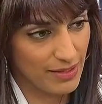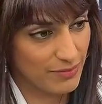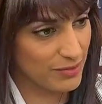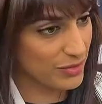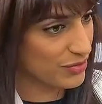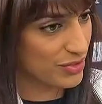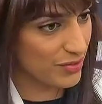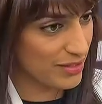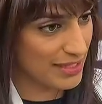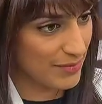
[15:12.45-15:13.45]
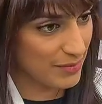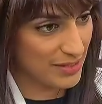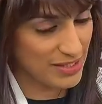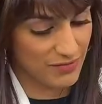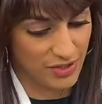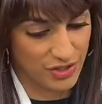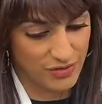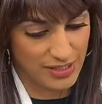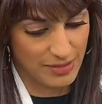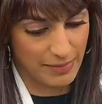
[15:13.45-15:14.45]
and we'll do so at a time and place of our choosing.